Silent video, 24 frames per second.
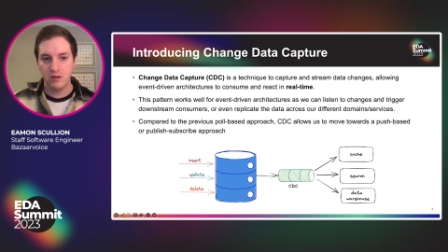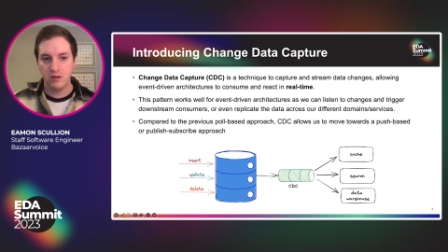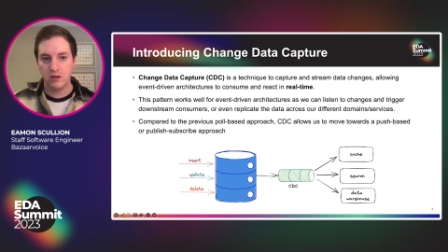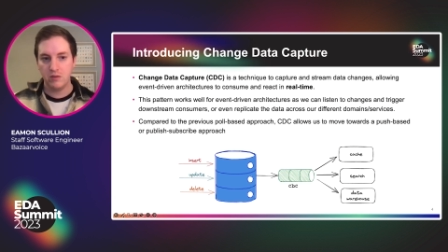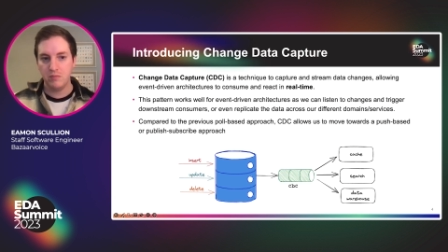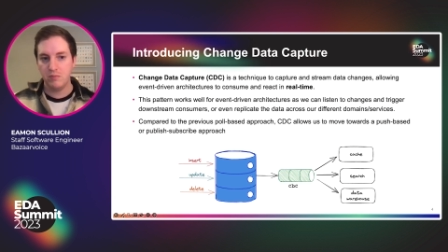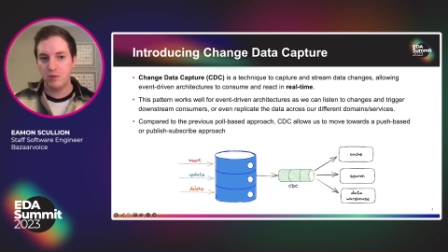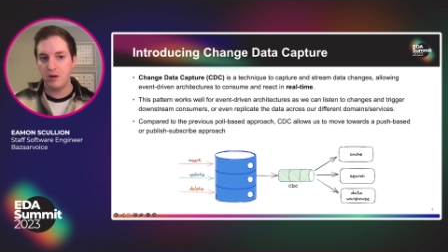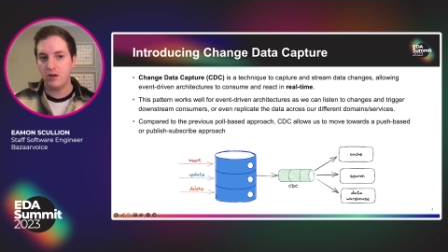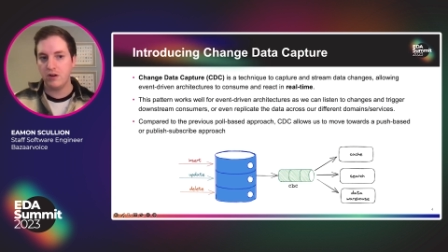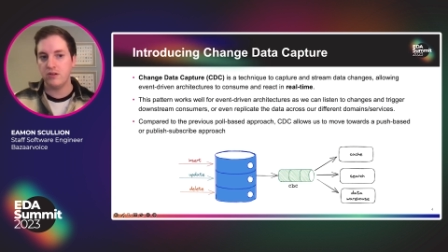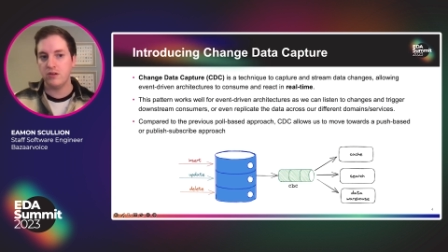
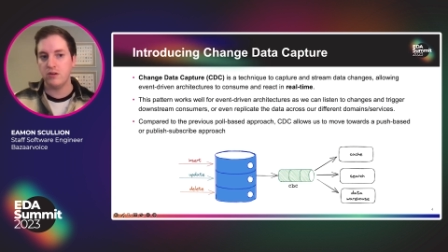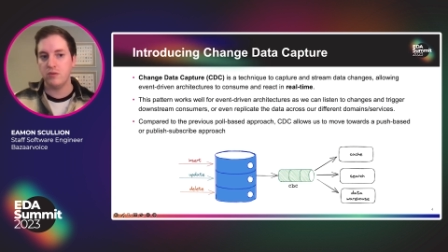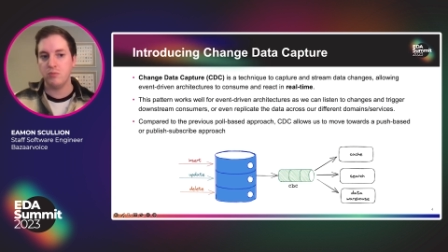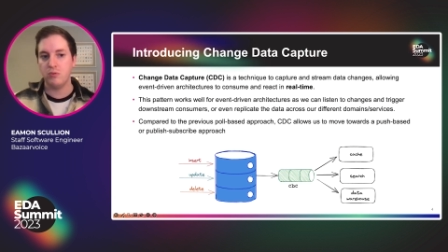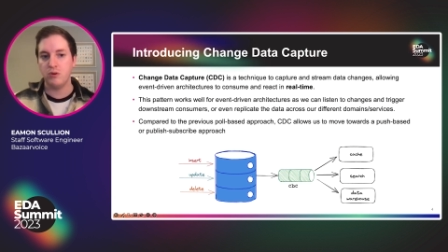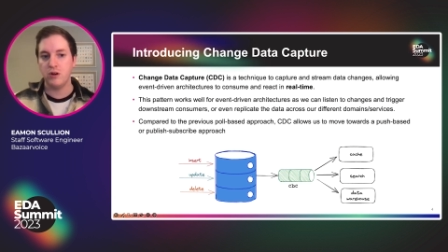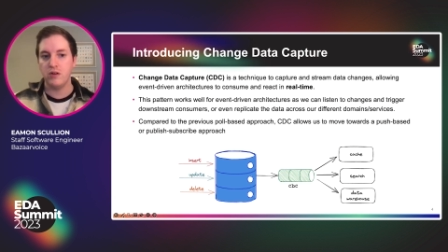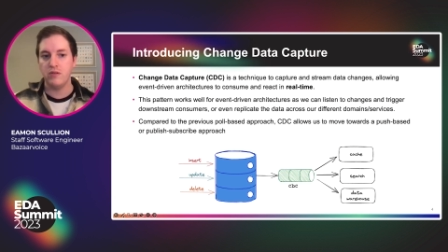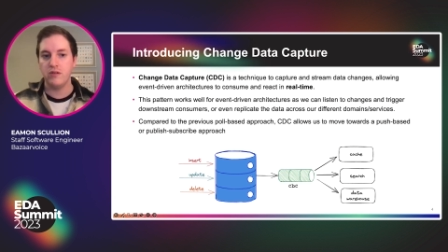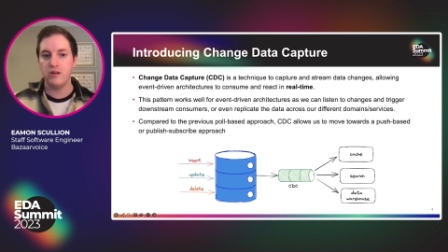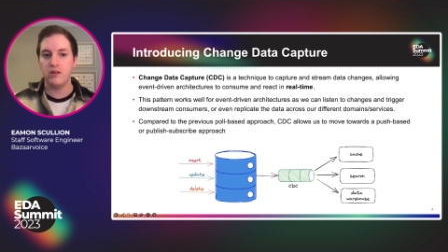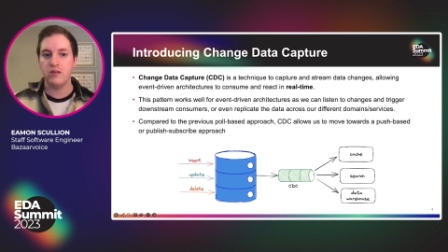Compared to the
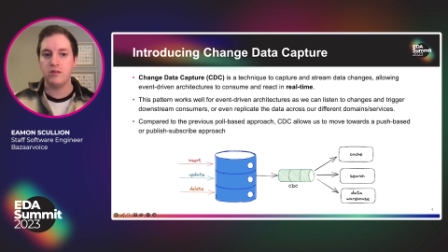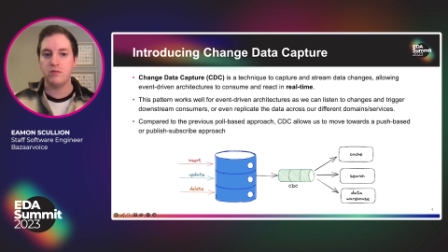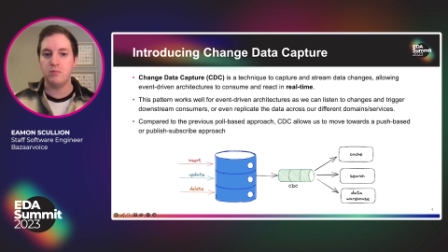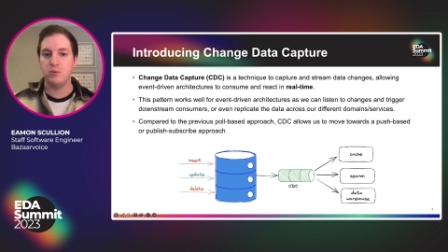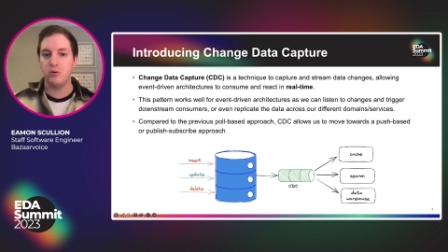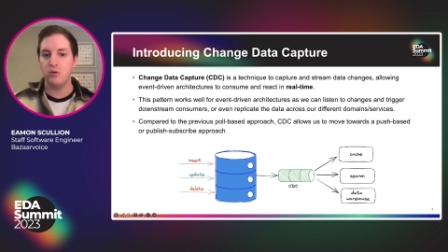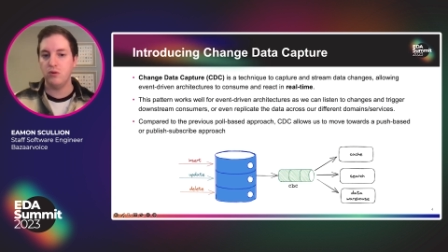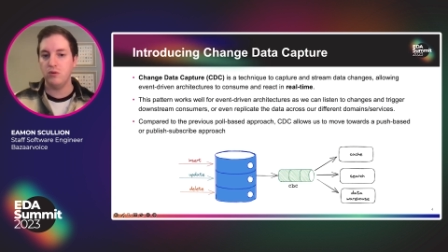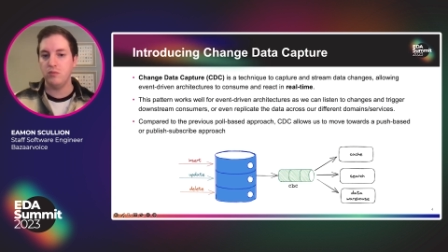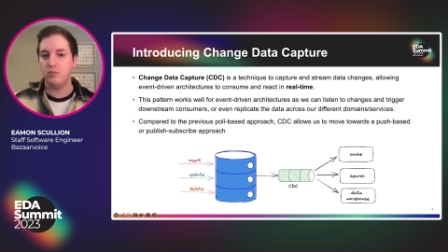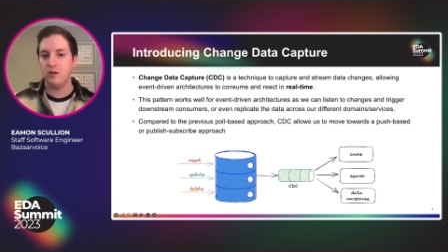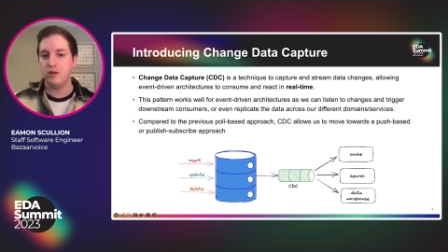previous
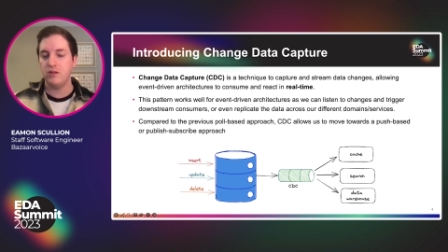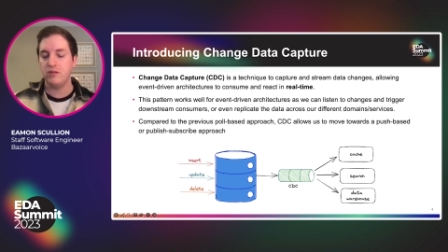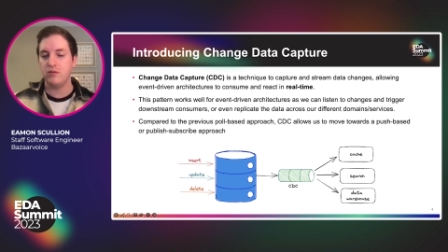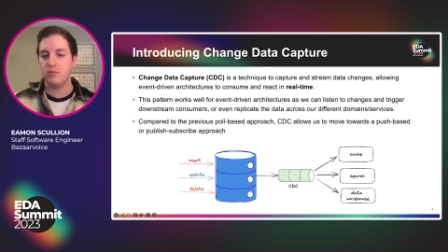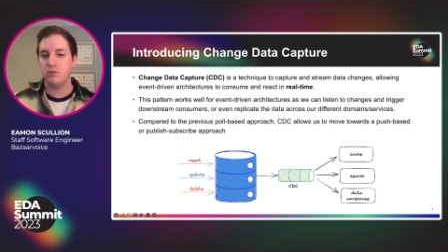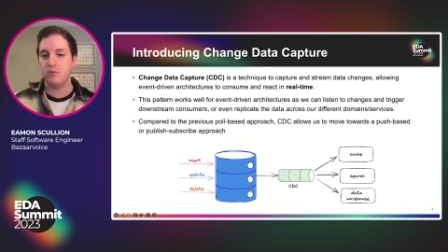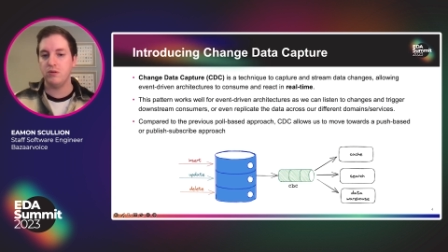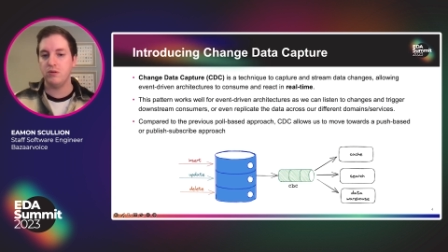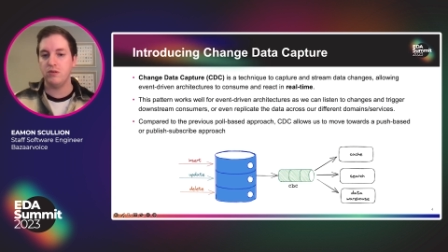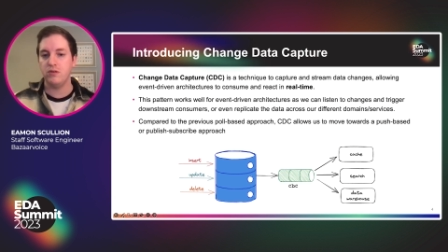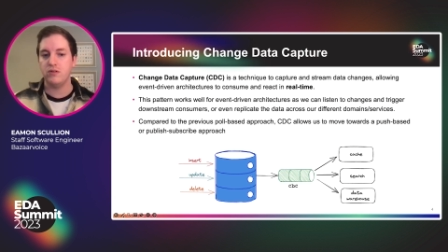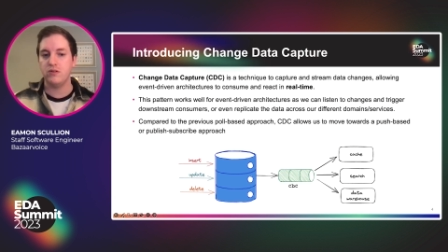pull-based
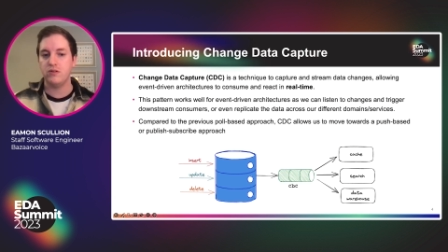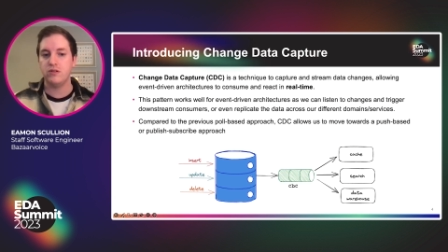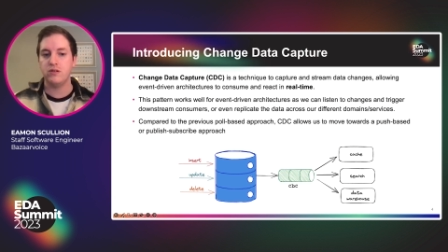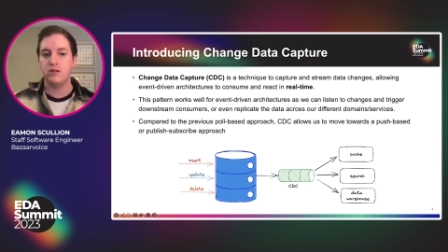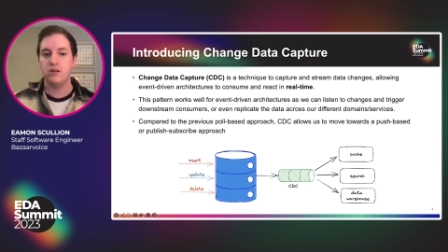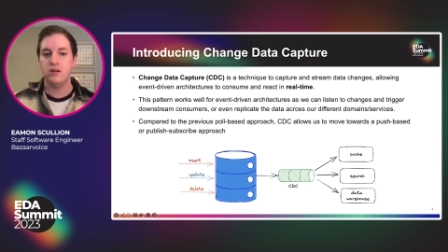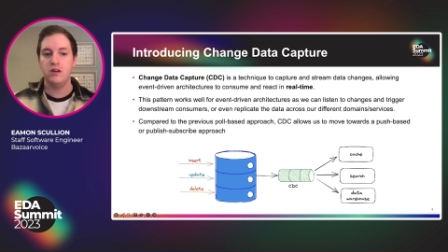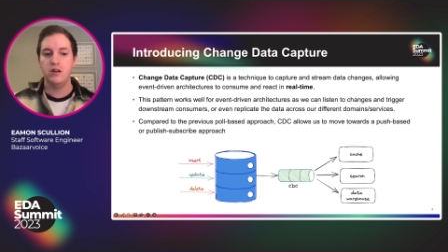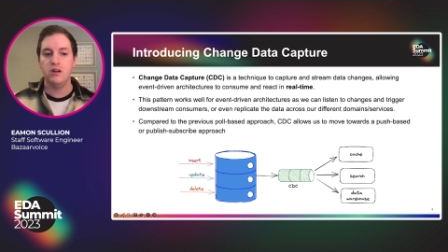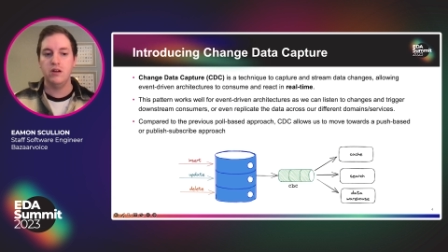approach,